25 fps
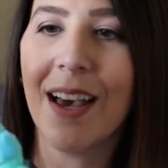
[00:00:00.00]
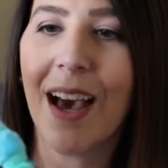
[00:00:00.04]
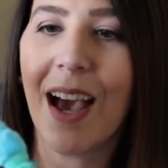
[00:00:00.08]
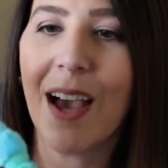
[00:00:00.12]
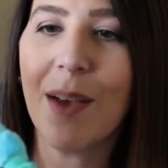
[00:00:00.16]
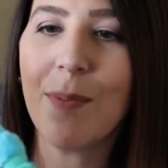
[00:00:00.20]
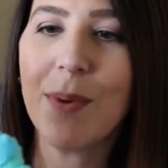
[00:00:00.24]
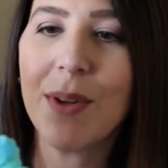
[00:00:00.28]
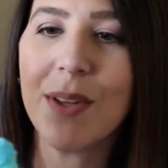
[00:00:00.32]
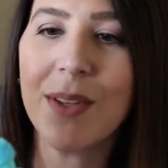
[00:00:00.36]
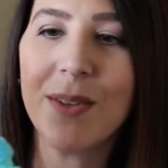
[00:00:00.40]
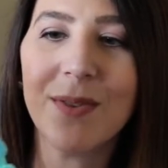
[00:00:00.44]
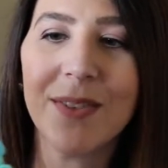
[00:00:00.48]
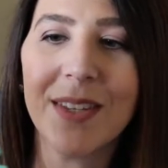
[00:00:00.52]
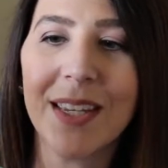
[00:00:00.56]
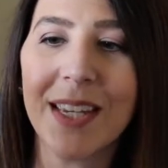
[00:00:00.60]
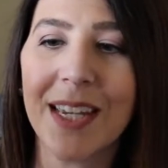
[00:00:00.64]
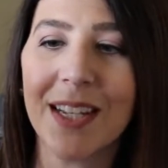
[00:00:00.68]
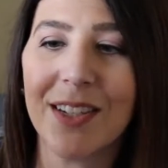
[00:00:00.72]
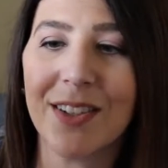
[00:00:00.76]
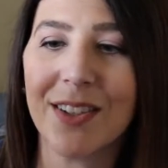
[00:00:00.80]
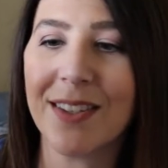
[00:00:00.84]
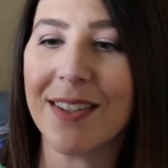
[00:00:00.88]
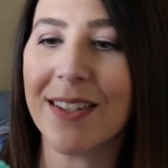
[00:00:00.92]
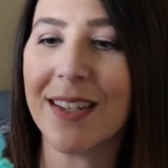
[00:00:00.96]
I've been using
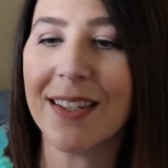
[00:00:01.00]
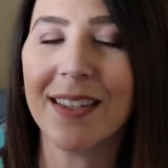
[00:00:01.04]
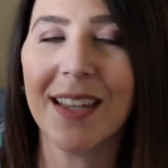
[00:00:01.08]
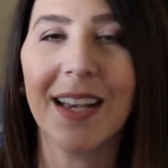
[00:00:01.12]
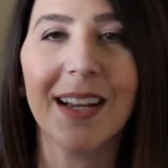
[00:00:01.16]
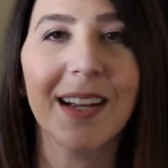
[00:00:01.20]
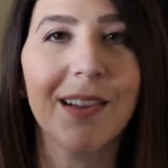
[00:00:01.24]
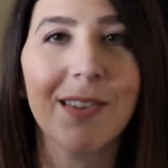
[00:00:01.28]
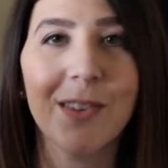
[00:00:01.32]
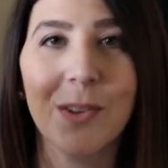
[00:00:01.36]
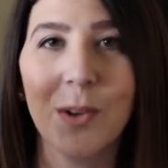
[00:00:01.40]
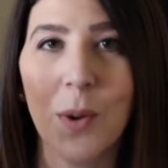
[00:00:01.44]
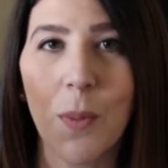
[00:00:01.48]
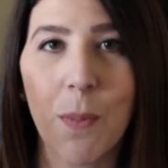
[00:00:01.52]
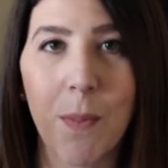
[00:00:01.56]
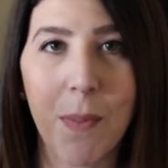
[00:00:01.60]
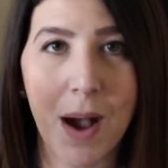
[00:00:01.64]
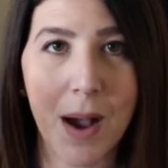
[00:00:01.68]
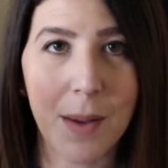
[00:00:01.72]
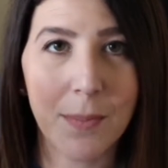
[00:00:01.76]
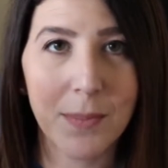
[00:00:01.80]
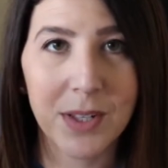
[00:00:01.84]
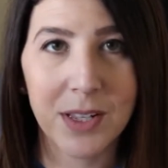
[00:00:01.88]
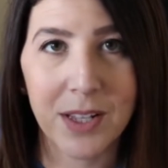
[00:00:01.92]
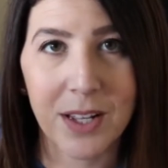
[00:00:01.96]
it just as like a little
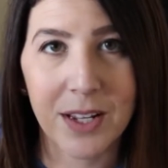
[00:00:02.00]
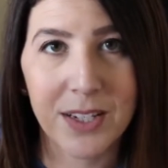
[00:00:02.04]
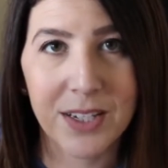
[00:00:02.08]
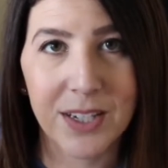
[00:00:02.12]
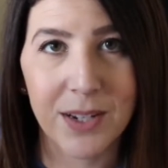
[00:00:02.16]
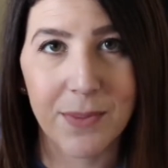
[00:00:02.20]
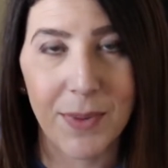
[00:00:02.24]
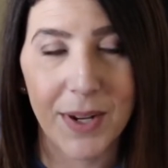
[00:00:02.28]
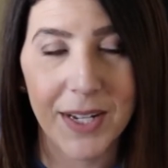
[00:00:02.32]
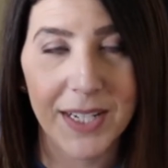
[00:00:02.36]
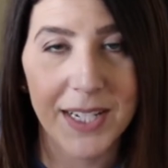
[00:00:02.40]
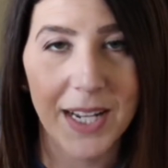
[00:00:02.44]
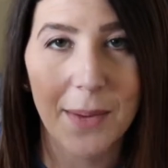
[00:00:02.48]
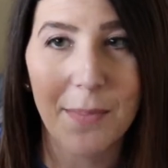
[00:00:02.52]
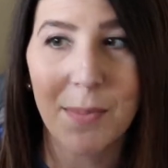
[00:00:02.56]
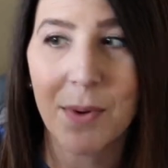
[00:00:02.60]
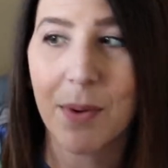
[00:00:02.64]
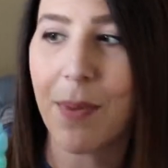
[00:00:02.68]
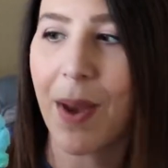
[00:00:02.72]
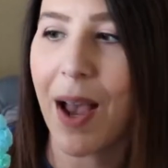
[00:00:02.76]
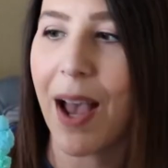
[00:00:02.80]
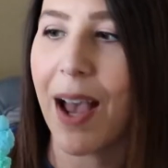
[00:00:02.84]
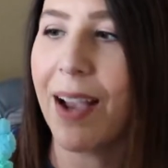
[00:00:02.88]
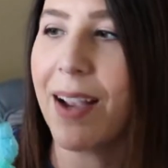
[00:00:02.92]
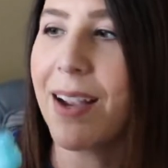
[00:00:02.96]
mom clutch in my diaper
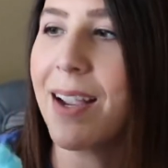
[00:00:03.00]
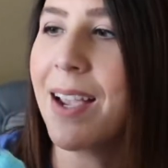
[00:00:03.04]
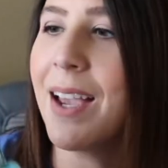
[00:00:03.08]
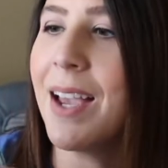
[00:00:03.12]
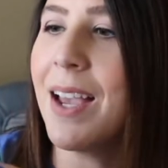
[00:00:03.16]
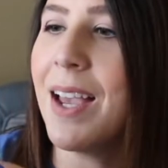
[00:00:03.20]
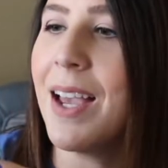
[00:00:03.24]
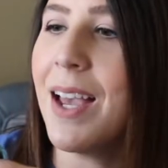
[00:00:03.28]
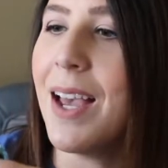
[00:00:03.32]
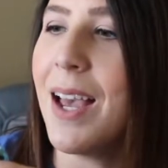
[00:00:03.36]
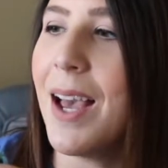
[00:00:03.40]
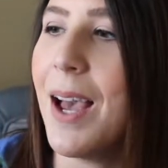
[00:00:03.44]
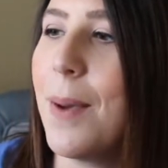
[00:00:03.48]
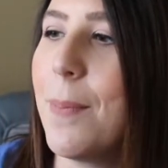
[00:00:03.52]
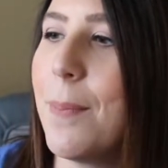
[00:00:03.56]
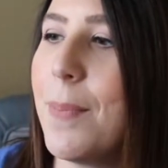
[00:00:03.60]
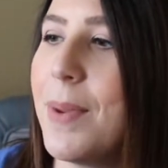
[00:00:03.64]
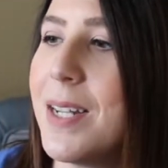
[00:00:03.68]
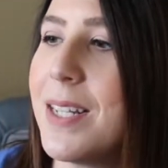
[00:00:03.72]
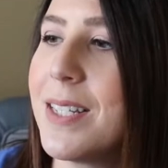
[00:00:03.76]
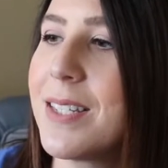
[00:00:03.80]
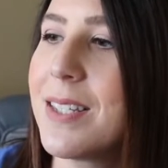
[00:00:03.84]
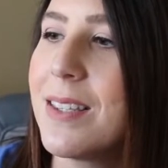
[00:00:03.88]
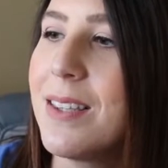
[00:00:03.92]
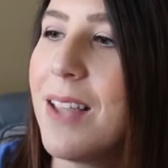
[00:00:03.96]
bag, um,
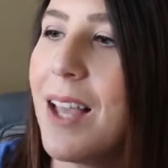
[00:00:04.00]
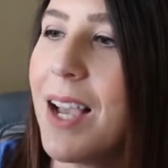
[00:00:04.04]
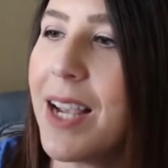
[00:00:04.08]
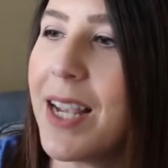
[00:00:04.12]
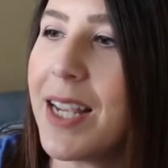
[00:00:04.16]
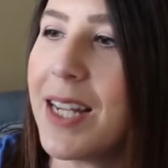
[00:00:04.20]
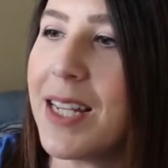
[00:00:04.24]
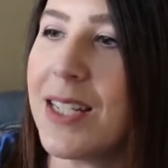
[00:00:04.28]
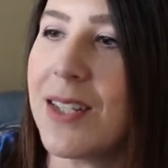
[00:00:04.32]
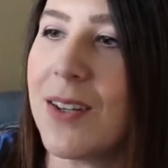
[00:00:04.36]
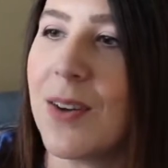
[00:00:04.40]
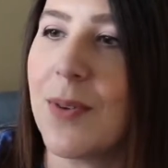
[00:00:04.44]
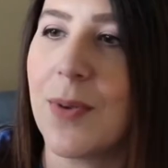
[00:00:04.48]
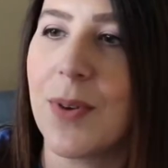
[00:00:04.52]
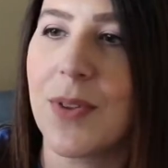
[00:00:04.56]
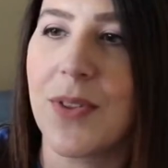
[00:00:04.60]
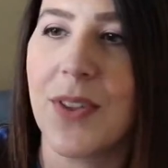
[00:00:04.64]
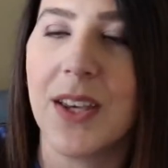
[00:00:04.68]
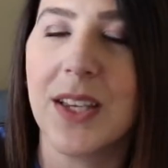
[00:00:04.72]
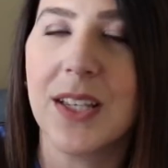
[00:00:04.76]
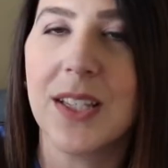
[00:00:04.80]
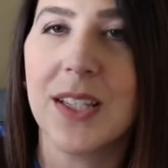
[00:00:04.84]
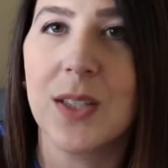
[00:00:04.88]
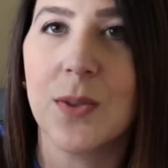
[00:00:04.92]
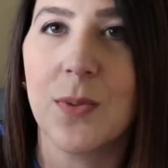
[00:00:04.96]
but it's lined with
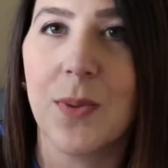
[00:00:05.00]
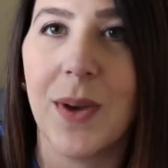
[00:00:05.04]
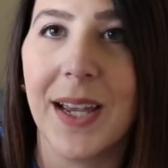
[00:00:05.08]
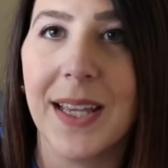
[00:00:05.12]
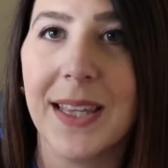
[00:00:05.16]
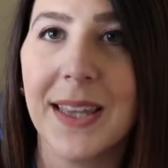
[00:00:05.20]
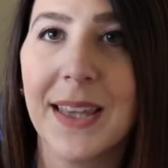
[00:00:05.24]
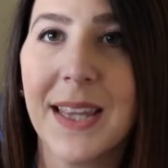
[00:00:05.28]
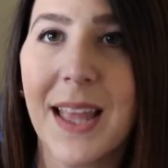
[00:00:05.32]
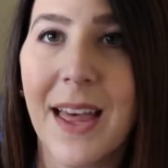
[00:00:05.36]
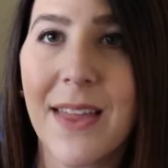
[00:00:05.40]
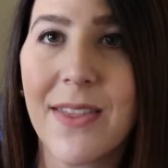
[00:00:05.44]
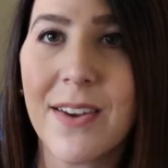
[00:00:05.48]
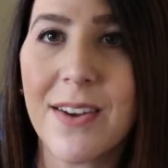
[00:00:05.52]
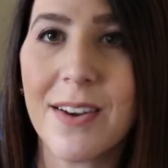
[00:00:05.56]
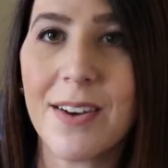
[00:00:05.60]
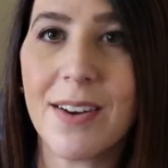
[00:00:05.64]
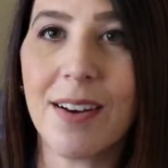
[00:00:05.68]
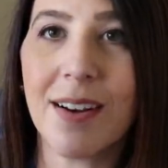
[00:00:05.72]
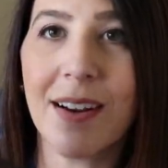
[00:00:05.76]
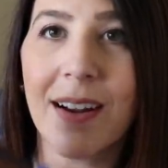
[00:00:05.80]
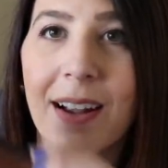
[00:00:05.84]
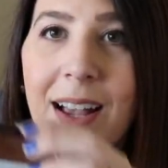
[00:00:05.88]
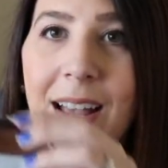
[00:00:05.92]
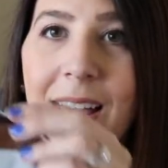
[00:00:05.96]
like suede
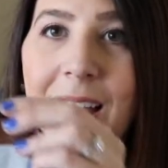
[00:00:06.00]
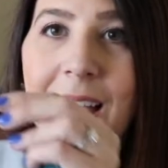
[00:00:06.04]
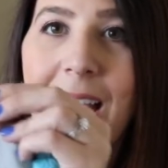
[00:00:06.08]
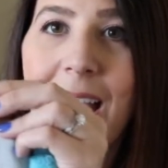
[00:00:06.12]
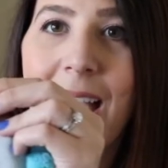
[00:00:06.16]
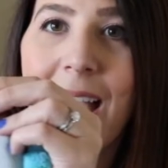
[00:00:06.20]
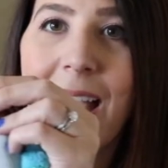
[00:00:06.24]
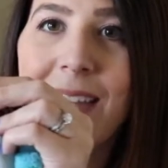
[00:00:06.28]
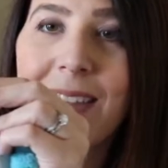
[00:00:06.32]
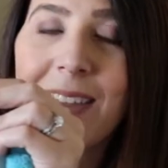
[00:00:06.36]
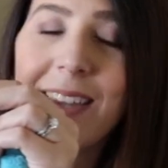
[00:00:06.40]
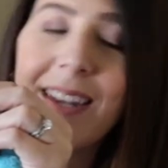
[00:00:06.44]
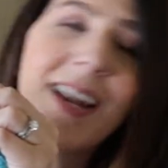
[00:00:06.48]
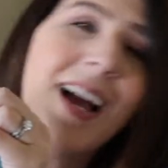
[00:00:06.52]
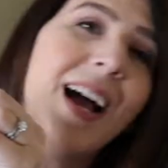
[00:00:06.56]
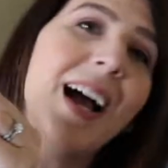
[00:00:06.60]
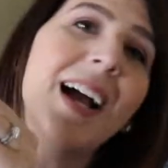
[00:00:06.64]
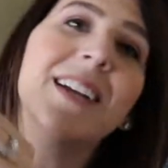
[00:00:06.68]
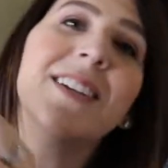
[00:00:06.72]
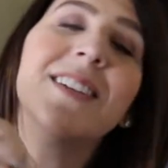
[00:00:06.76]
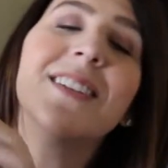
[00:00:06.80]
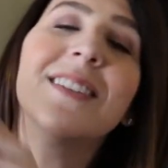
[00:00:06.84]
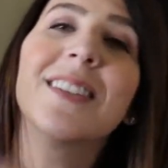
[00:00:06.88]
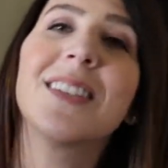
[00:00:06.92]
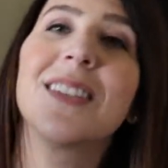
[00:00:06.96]
leather. And then
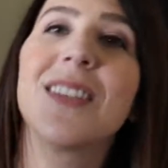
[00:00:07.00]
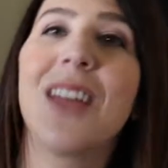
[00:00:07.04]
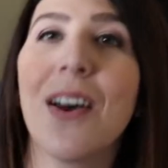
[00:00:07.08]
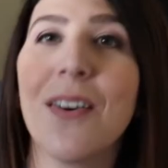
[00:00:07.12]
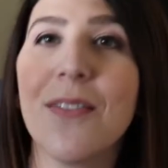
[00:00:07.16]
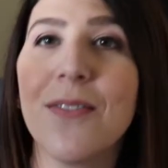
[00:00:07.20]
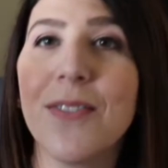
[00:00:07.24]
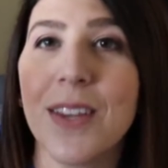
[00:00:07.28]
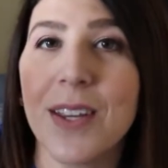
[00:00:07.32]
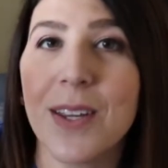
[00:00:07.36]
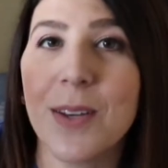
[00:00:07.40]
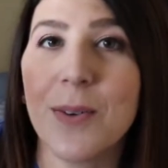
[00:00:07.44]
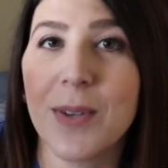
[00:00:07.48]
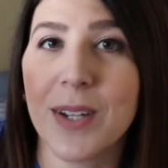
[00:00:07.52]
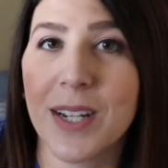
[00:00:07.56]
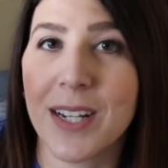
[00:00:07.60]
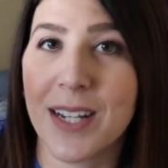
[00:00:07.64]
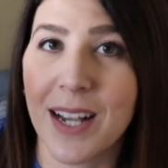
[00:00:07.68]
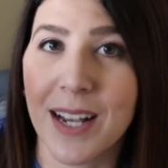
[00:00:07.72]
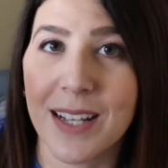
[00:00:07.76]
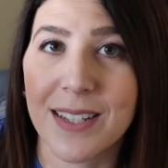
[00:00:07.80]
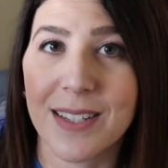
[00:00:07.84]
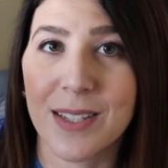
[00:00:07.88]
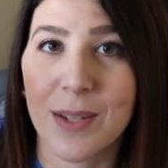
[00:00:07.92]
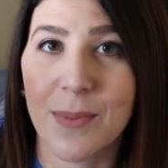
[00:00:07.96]
I just love that you can
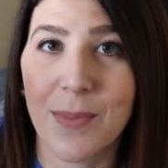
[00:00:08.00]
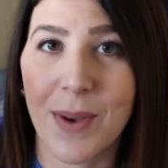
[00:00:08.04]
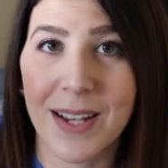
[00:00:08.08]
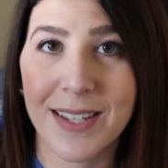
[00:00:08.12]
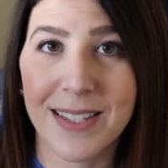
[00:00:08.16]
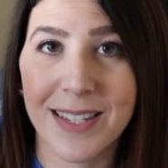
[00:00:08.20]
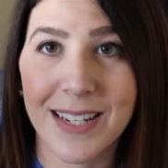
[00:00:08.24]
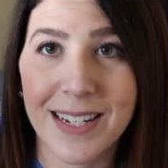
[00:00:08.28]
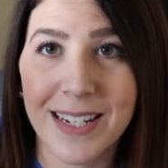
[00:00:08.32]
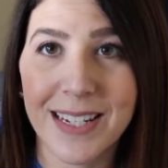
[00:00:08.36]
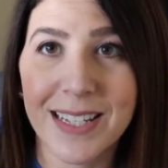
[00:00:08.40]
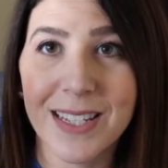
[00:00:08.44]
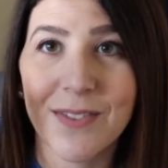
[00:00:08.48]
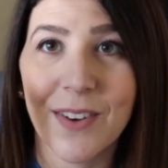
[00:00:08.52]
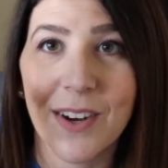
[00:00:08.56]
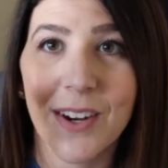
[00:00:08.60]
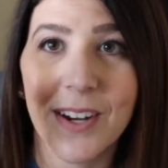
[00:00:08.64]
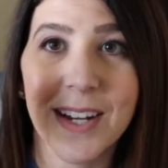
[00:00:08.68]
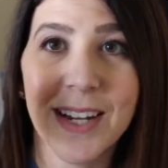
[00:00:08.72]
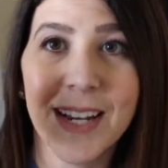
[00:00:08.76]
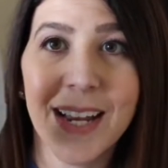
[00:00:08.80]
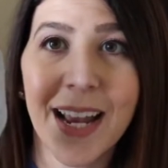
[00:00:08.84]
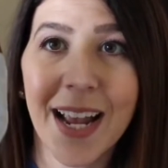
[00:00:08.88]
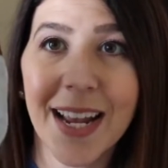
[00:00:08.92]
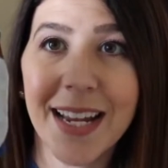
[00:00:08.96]
customize it. It's
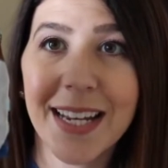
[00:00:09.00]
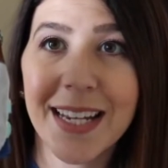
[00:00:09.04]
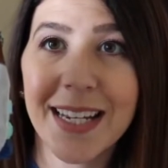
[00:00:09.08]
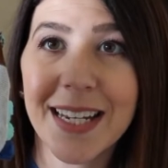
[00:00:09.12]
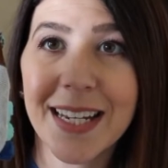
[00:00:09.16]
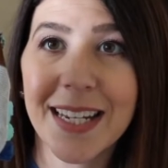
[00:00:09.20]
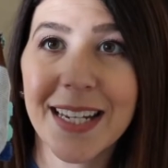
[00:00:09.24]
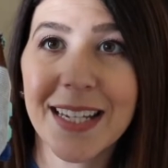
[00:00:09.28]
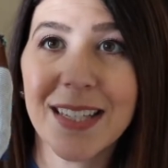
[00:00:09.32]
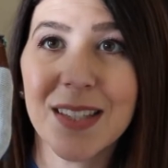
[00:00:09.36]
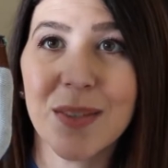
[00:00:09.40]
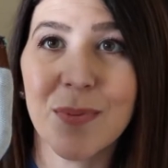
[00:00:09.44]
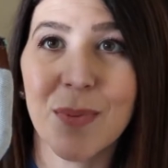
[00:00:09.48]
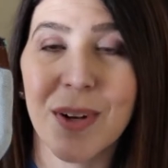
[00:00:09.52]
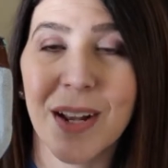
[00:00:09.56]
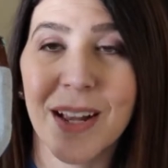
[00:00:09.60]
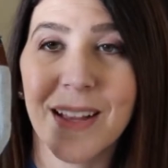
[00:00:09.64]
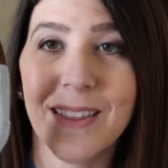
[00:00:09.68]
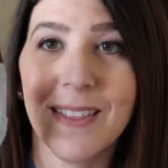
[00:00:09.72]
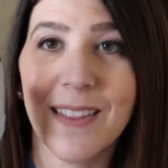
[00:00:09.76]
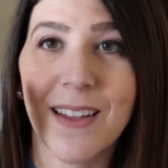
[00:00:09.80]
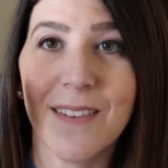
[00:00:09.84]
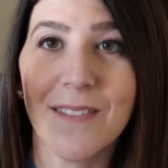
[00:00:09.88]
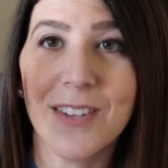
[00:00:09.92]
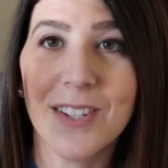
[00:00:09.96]
very 90s, but I
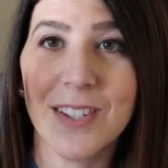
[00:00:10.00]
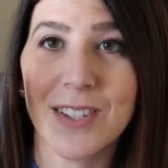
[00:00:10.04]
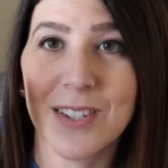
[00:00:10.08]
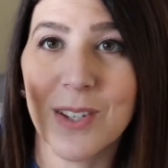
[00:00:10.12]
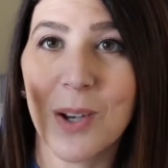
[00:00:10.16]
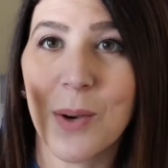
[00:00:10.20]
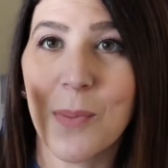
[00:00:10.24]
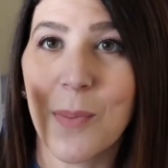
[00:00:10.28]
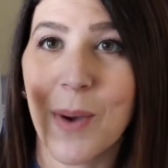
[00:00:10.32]
love it so